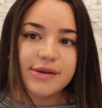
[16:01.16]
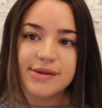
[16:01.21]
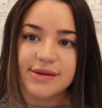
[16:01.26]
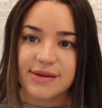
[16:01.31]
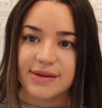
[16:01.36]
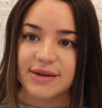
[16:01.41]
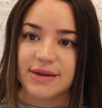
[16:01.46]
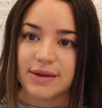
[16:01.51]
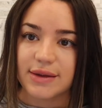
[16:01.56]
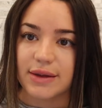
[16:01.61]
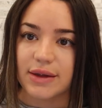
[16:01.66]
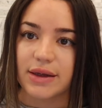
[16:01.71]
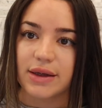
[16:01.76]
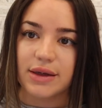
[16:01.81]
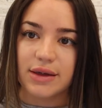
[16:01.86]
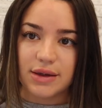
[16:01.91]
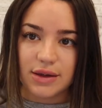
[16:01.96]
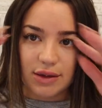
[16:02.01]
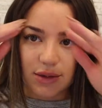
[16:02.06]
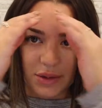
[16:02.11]

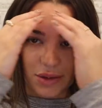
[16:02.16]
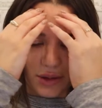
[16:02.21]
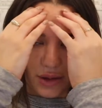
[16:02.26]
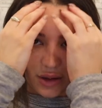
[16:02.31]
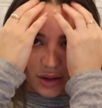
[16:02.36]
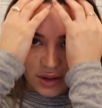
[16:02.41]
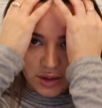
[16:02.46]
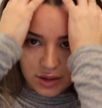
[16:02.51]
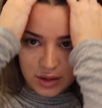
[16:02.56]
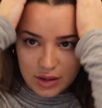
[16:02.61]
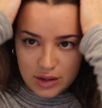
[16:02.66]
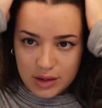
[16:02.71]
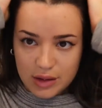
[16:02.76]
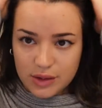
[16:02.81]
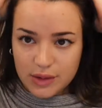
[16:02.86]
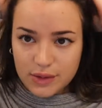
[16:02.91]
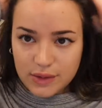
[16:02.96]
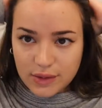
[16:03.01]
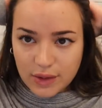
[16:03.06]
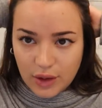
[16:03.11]
sleek look.
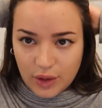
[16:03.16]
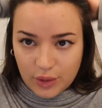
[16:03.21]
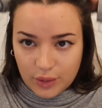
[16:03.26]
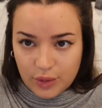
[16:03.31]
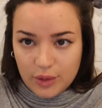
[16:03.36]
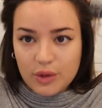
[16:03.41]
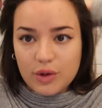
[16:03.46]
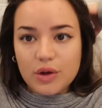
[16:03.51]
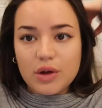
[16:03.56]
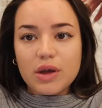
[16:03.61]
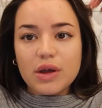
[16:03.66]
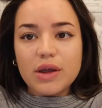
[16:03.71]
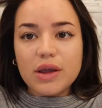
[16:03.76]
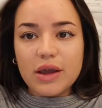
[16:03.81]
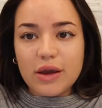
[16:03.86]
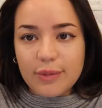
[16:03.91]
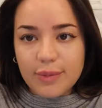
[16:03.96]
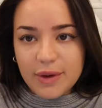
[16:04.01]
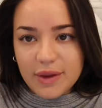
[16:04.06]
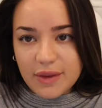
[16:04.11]
So
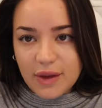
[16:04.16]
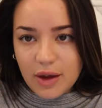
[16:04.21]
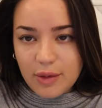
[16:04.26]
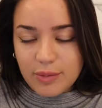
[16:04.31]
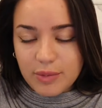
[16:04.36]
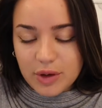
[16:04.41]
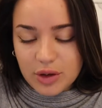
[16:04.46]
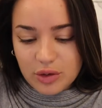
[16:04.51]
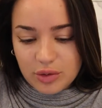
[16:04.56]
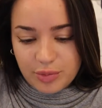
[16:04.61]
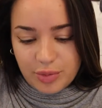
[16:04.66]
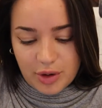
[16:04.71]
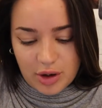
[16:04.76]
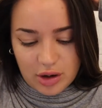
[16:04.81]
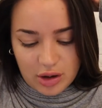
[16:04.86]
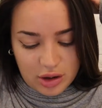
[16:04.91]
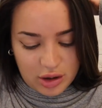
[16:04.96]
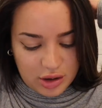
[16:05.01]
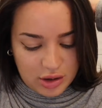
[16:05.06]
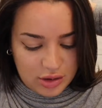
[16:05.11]
keeping that middle
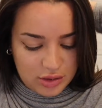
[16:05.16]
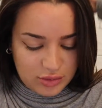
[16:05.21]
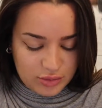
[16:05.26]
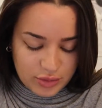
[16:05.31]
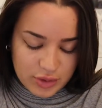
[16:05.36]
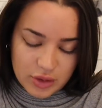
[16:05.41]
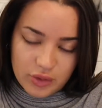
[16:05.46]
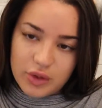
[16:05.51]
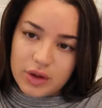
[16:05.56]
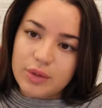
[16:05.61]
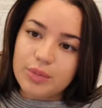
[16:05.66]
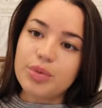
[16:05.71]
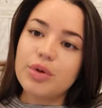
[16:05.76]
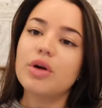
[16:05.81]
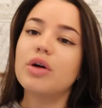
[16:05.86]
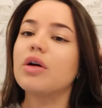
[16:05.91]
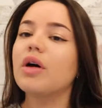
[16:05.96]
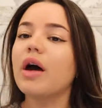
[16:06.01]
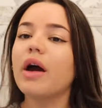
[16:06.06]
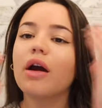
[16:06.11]
part, we're going to
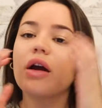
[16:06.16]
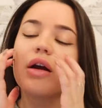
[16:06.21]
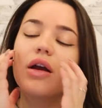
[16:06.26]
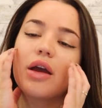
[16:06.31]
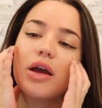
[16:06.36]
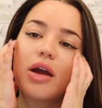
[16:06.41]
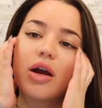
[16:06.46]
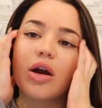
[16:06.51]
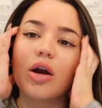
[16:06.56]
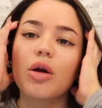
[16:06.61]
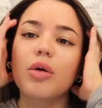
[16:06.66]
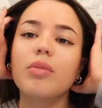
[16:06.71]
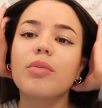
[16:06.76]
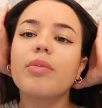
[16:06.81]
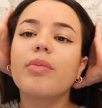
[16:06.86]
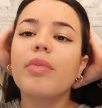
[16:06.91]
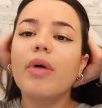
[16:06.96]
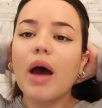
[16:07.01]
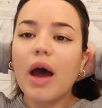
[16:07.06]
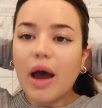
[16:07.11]
pull our hair
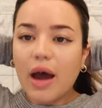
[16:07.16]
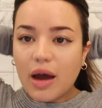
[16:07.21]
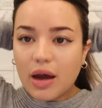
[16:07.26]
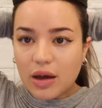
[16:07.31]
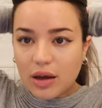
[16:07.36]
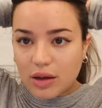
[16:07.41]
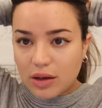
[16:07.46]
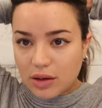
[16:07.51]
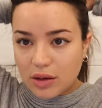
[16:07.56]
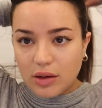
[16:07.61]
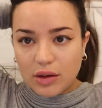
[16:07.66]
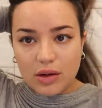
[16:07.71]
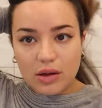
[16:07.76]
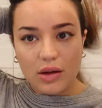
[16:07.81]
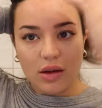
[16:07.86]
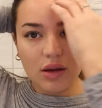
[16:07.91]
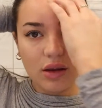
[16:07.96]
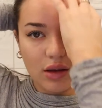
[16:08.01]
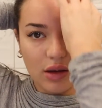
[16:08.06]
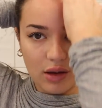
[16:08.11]
back.
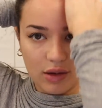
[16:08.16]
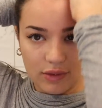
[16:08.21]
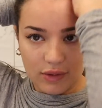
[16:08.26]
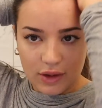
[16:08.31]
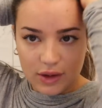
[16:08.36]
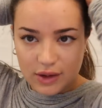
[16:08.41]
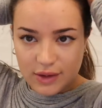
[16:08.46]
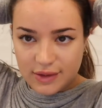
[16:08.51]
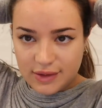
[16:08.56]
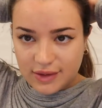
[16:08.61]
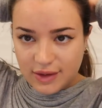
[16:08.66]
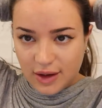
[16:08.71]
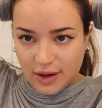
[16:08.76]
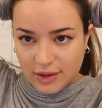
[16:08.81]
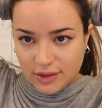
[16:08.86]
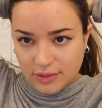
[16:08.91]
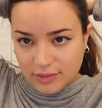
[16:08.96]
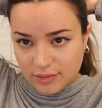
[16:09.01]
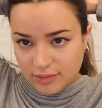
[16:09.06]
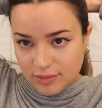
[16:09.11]
And like I
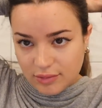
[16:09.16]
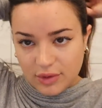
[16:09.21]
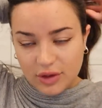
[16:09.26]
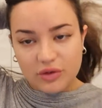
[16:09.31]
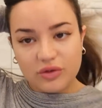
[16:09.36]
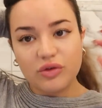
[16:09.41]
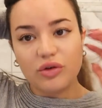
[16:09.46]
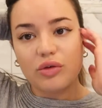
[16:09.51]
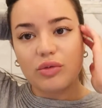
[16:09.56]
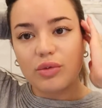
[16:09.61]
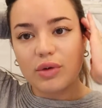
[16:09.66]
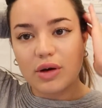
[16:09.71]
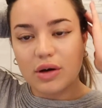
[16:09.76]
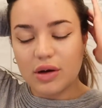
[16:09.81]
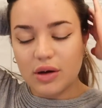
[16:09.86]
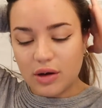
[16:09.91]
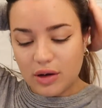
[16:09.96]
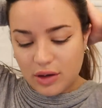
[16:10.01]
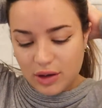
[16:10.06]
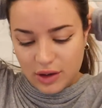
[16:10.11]
said, make sure we
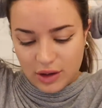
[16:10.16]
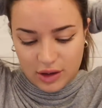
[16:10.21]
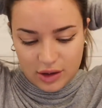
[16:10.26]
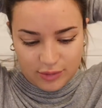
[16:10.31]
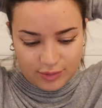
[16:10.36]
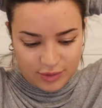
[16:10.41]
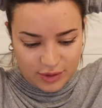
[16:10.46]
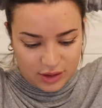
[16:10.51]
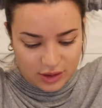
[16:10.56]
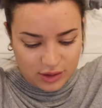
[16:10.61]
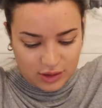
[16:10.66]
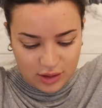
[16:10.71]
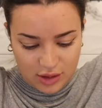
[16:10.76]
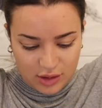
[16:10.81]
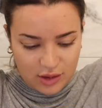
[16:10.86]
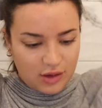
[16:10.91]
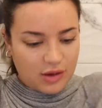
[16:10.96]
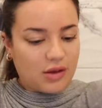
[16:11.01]
are keeping